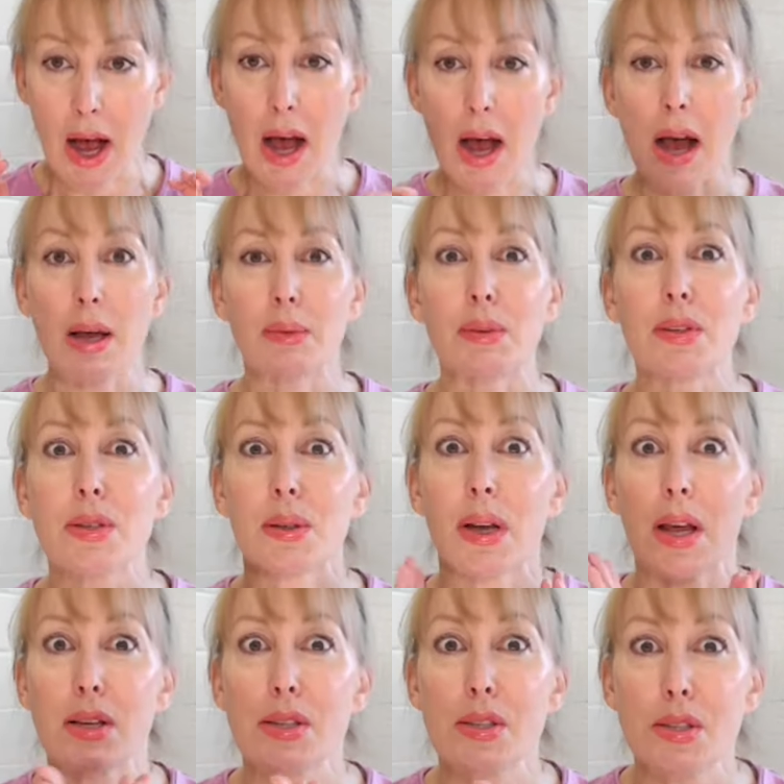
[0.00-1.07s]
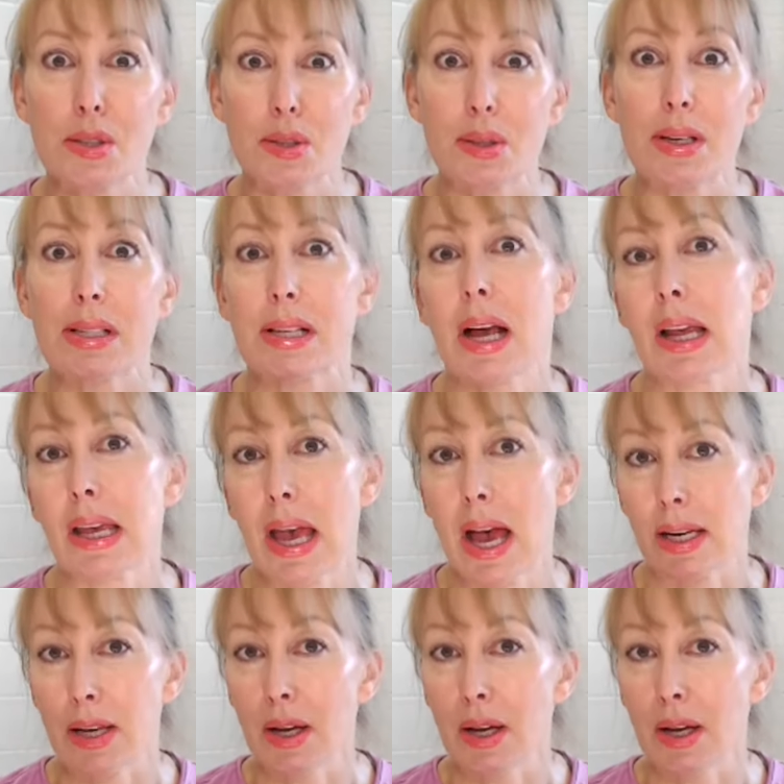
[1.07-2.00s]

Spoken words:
I will do it as soon as I can.